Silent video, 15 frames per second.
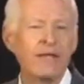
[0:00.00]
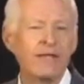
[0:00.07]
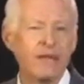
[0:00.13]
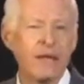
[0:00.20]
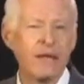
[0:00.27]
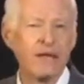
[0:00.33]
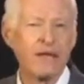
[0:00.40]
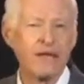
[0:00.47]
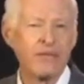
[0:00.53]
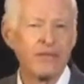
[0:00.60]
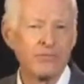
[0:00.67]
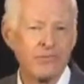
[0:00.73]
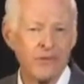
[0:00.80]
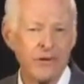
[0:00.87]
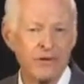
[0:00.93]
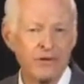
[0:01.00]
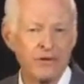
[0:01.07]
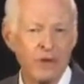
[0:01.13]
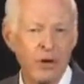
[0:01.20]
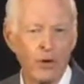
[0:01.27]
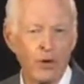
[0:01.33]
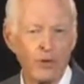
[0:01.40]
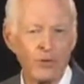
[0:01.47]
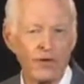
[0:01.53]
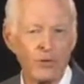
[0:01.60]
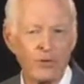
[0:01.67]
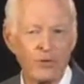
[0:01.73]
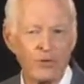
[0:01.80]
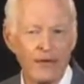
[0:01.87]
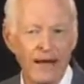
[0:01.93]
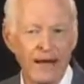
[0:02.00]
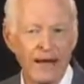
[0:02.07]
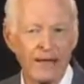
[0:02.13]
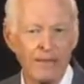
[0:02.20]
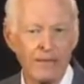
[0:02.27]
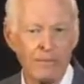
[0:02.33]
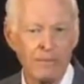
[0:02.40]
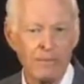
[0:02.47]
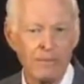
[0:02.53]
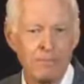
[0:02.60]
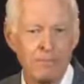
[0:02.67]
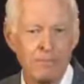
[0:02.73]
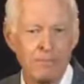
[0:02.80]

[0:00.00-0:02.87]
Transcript: his elitist friends know what he was telling them?